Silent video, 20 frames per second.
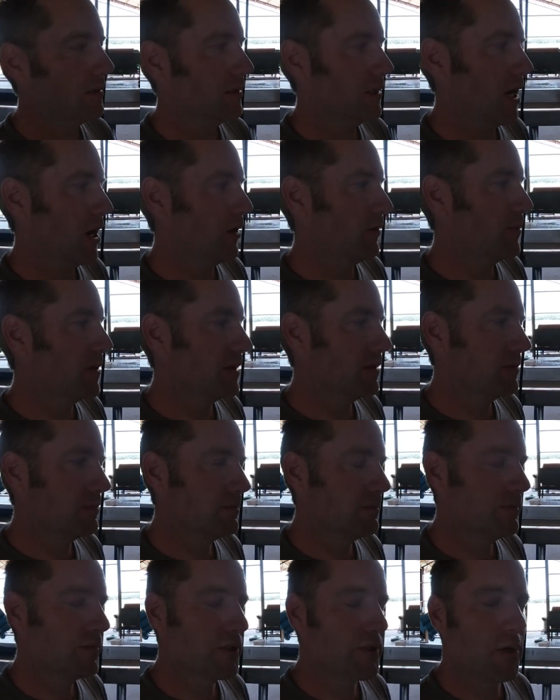Y'all have
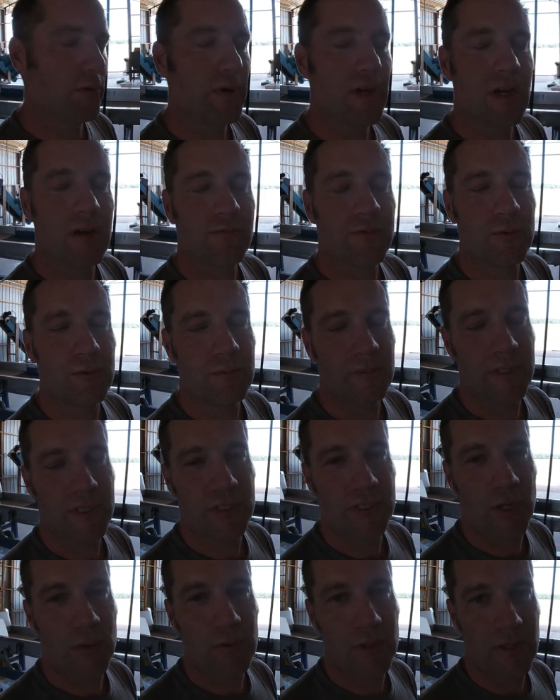been so helpful
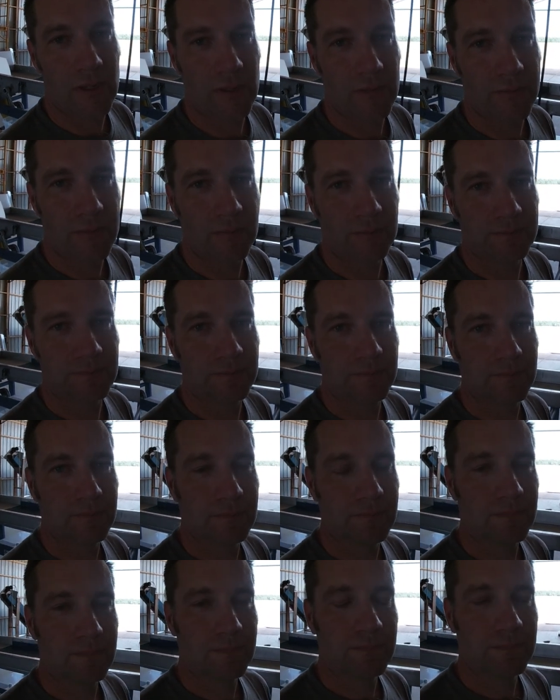and so loved.
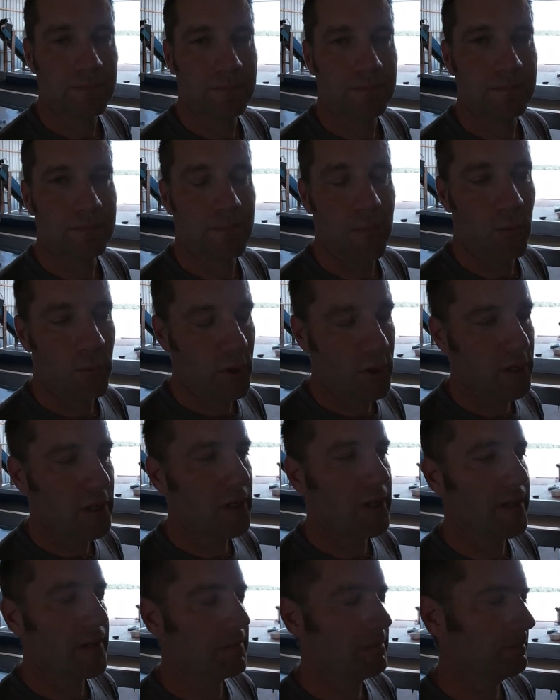But we're
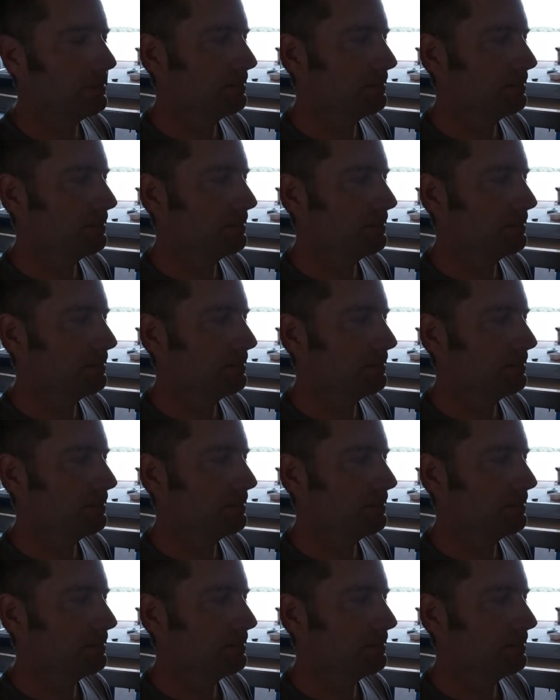done.